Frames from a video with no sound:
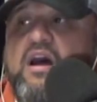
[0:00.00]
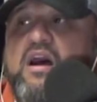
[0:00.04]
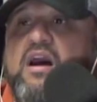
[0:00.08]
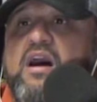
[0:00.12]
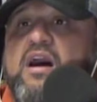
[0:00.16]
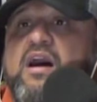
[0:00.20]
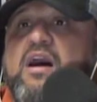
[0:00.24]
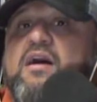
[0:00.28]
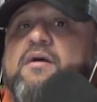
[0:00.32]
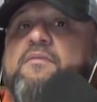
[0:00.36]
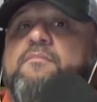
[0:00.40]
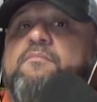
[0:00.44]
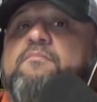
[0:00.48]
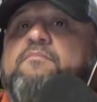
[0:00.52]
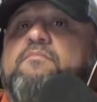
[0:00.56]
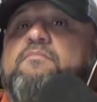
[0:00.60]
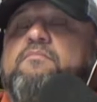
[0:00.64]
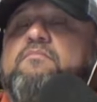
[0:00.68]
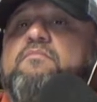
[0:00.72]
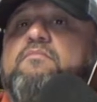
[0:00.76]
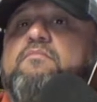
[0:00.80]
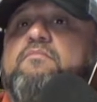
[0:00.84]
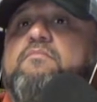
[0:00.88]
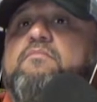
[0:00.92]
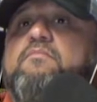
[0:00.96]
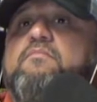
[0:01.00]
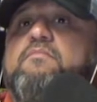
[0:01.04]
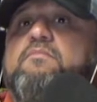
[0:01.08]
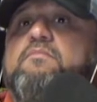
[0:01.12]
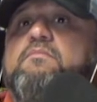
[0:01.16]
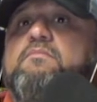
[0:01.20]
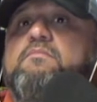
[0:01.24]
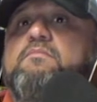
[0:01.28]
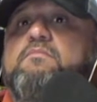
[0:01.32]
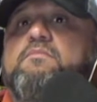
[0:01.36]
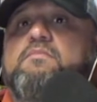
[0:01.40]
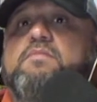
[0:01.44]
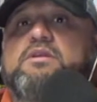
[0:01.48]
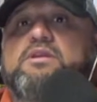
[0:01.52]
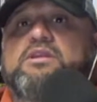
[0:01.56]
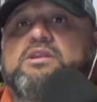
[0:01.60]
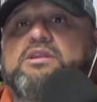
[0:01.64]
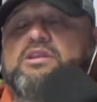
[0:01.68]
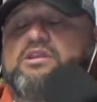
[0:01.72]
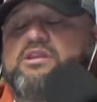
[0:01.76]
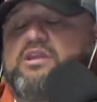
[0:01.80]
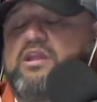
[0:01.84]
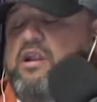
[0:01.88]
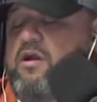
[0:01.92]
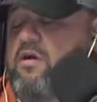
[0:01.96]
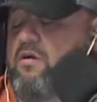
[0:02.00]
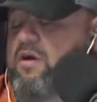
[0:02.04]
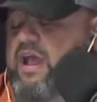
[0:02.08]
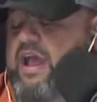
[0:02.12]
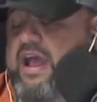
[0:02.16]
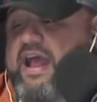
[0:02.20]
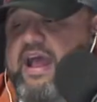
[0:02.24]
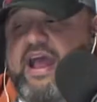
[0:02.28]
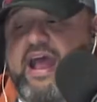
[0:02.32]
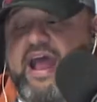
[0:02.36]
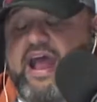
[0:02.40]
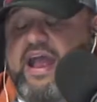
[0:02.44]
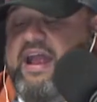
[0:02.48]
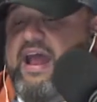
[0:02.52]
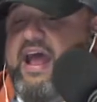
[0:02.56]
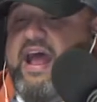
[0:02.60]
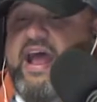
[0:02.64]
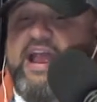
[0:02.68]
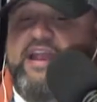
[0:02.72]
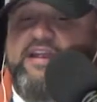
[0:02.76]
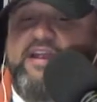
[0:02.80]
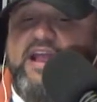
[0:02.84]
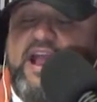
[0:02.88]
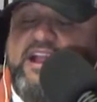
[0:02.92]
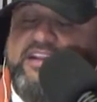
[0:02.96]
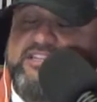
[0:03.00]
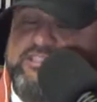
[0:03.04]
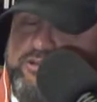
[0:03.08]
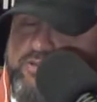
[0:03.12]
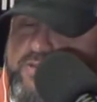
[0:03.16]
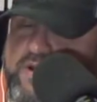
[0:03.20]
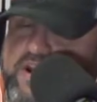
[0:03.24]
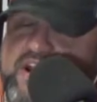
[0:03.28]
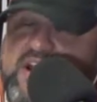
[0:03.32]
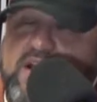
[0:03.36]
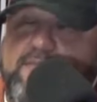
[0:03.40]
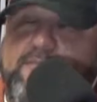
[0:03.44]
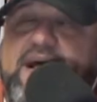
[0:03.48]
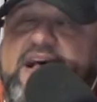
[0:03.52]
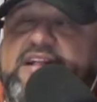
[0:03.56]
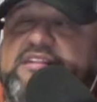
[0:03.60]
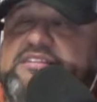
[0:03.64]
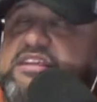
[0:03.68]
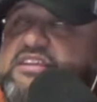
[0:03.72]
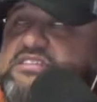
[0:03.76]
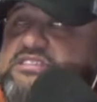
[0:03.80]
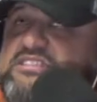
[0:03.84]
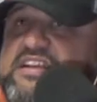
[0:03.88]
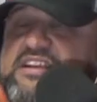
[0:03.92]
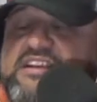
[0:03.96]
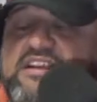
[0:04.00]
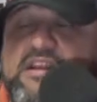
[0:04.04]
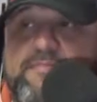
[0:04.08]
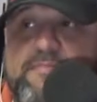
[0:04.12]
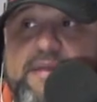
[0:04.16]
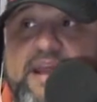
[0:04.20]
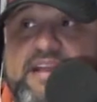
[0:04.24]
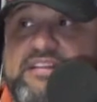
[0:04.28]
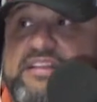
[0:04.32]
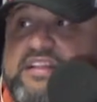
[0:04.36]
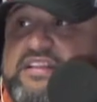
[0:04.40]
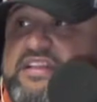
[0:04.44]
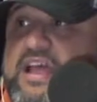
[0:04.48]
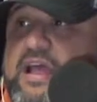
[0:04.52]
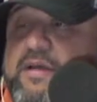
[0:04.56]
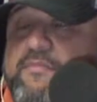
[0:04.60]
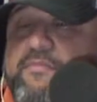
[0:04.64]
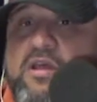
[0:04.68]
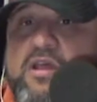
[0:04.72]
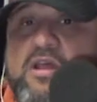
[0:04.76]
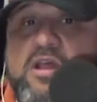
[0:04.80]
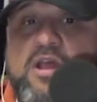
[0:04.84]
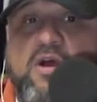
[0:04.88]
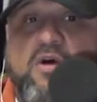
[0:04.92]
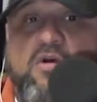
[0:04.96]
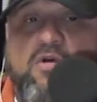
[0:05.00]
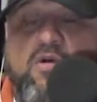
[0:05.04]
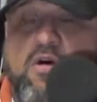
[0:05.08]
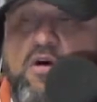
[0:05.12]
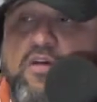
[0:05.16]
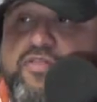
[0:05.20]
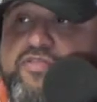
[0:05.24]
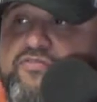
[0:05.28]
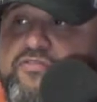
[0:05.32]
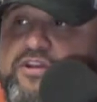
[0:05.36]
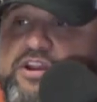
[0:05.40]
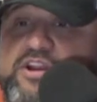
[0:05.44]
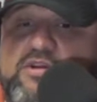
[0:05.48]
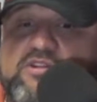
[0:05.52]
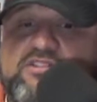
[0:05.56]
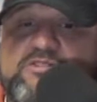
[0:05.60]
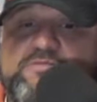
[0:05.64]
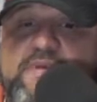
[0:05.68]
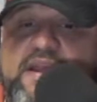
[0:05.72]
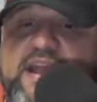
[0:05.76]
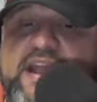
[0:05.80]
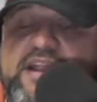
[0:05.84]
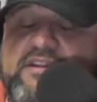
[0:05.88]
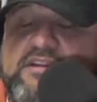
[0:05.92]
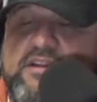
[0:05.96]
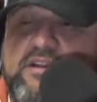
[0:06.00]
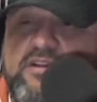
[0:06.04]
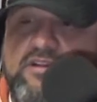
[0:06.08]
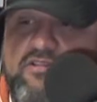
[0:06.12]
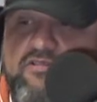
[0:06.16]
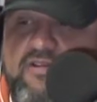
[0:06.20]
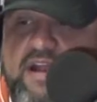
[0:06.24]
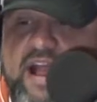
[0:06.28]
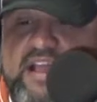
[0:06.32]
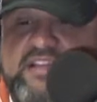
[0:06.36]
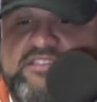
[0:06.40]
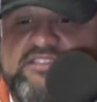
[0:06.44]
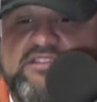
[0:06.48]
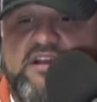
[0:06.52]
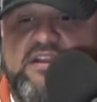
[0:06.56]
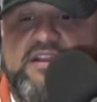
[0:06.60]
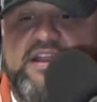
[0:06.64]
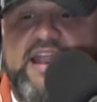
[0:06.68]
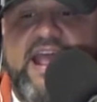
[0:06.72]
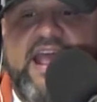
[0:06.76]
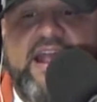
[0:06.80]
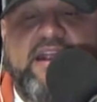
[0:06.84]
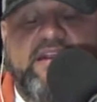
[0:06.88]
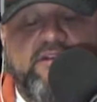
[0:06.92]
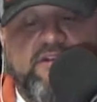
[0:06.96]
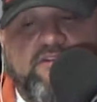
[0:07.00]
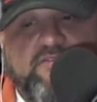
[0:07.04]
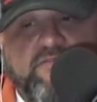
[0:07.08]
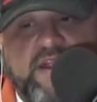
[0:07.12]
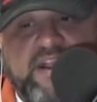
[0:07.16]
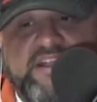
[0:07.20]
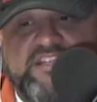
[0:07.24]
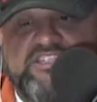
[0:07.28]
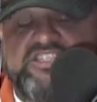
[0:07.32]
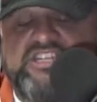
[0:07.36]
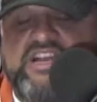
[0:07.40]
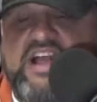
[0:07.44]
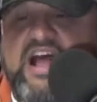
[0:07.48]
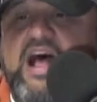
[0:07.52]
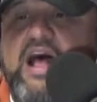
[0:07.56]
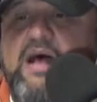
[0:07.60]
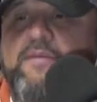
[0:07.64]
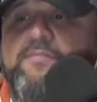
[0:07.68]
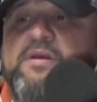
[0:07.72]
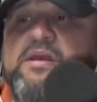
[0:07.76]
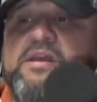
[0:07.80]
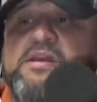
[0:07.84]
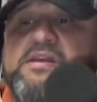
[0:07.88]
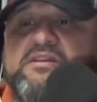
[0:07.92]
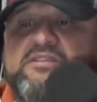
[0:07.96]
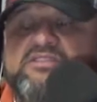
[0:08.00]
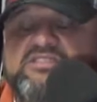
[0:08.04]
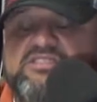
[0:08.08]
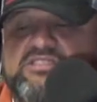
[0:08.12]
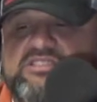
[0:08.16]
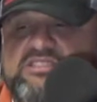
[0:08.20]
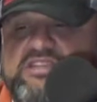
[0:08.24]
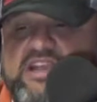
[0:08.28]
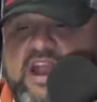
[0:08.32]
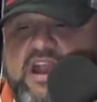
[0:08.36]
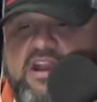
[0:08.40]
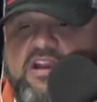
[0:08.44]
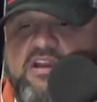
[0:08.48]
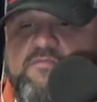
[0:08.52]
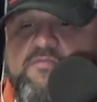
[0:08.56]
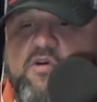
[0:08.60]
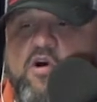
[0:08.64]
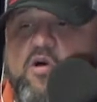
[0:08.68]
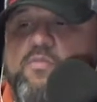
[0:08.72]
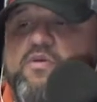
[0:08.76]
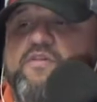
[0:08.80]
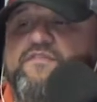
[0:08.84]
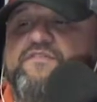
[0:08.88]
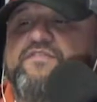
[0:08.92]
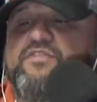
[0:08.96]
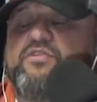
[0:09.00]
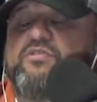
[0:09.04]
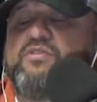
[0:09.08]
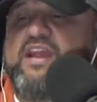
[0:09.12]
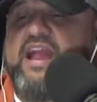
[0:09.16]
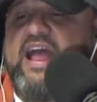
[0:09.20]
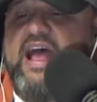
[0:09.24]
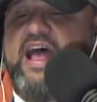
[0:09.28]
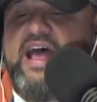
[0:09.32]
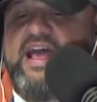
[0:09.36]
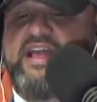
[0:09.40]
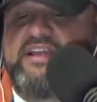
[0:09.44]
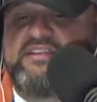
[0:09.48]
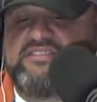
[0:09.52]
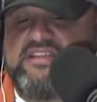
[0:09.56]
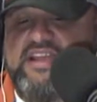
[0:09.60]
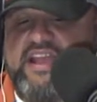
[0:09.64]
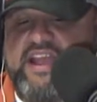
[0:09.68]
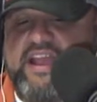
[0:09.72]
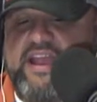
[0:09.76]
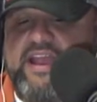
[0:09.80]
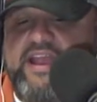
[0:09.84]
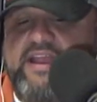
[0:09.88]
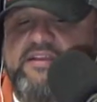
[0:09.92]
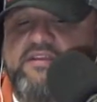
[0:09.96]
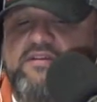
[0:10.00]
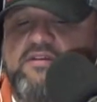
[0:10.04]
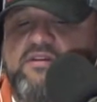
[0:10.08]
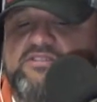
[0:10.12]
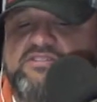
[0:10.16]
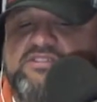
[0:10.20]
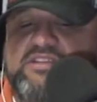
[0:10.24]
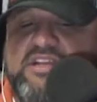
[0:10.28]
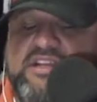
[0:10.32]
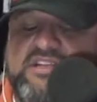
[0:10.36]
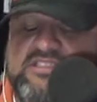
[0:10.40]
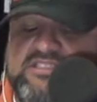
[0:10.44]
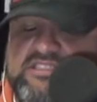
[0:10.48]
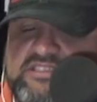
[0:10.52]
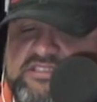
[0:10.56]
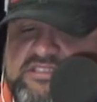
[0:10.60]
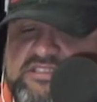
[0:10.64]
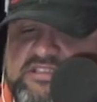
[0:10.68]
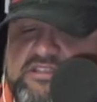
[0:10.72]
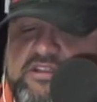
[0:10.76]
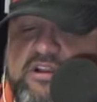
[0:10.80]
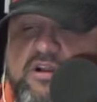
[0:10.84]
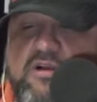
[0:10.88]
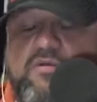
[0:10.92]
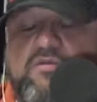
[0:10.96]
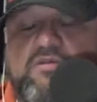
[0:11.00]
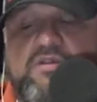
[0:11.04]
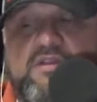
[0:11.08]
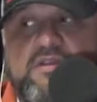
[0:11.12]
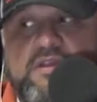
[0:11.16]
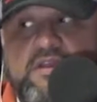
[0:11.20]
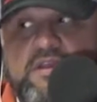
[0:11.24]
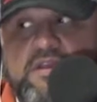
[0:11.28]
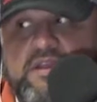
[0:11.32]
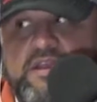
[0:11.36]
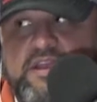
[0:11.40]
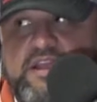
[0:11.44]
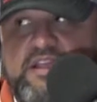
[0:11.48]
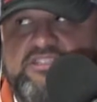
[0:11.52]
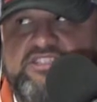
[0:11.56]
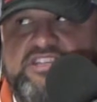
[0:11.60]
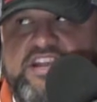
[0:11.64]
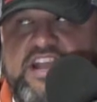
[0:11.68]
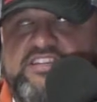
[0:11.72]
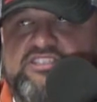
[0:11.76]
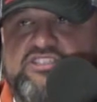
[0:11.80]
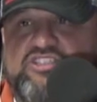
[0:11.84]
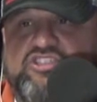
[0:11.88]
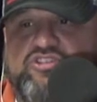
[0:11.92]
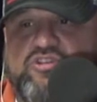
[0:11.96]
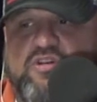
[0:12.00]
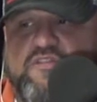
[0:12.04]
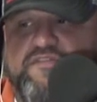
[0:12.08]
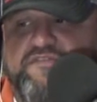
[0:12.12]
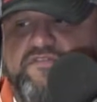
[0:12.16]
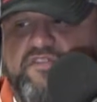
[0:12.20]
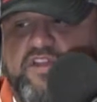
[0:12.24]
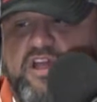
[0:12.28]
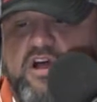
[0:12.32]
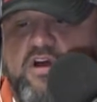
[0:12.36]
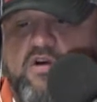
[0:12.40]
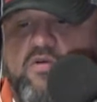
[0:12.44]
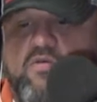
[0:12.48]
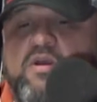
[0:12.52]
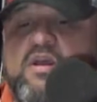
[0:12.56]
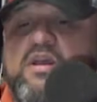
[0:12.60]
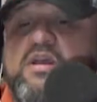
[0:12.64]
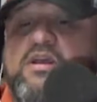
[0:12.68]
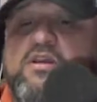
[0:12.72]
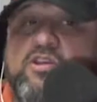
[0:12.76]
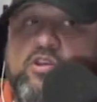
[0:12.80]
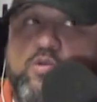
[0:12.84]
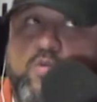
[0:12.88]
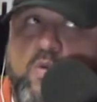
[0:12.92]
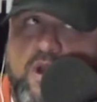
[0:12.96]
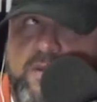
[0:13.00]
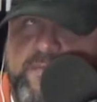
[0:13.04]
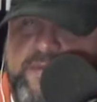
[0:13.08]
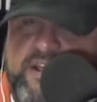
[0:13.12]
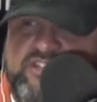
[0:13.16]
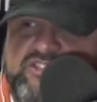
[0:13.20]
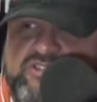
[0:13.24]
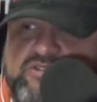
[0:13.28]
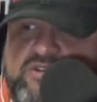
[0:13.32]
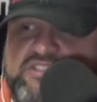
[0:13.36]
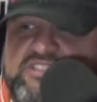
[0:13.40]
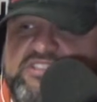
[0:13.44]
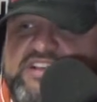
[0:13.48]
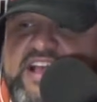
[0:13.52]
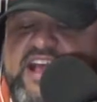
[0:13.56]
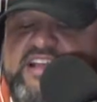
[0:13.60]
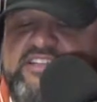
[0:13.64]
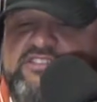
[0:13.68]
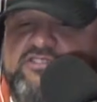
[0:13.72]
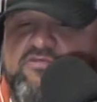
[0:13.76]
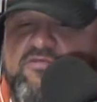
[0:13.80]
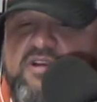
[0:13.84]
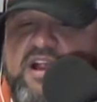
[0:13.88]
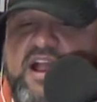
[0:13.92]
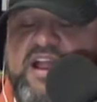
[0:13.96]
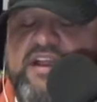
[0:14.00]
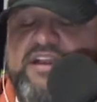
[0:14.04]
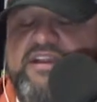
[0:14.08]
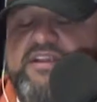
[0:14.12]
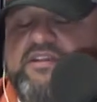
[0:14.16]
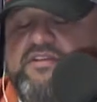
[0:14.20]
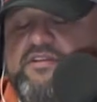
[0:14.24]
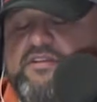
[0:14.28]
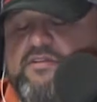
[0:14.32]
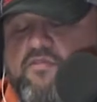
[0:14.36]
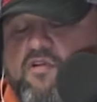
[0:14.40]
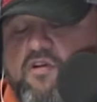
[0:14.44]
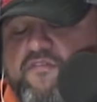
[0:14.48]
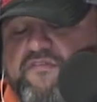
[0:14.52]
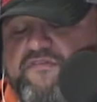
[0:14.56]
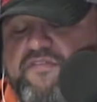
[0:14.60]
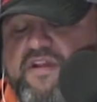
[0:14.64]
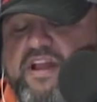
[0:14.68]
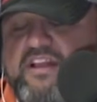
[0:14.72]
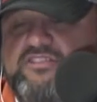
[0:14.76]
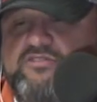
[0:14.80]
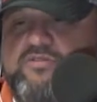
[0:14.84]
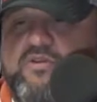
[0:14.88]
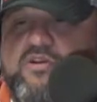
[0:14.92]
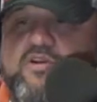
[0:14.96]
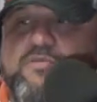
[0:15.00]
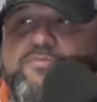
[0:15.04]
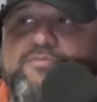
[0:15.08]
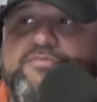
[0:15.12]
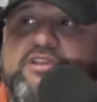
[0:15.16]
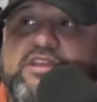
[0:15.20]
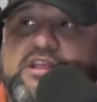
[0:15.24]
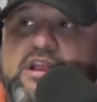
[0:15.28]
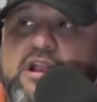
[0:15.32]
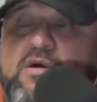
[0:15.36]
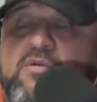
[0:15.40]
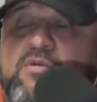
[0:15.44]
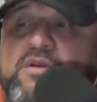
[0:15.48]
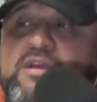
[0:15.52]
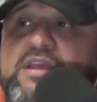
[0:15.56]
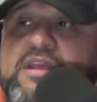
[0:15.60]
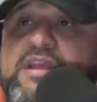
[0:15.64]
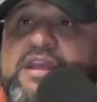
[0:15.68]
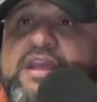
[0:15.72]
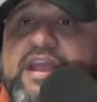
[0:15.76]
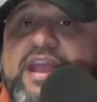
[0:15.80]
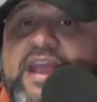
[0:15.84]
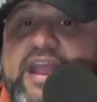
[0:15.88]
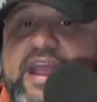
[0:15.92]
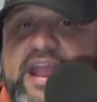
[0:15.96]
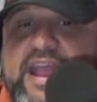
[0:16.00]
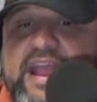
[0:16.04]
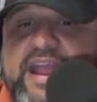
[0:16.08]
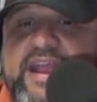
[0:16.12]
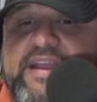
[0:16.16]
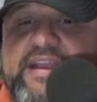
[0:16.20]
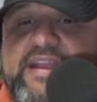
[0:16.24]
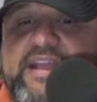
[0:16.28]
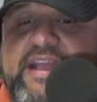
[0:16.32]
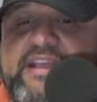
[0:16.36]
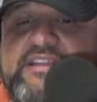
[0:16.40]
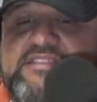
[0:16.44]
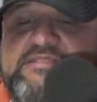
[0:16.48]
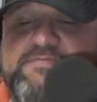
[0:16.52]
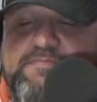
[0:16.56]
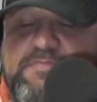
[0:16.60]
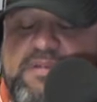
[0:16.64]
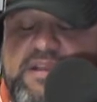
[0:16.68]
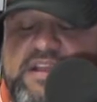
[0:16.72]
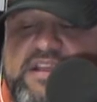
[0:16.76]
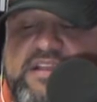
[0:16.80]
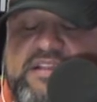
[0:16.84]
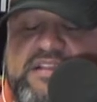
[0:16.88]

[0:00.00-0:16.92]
You know, I tweeted about this and commended them. All three of those men, congrats on that. Great job. Scary moment for you guys, and because it's, you know, it changes your flow. You want to make sure this guy's all right. You're all friends with him, you know, and it's,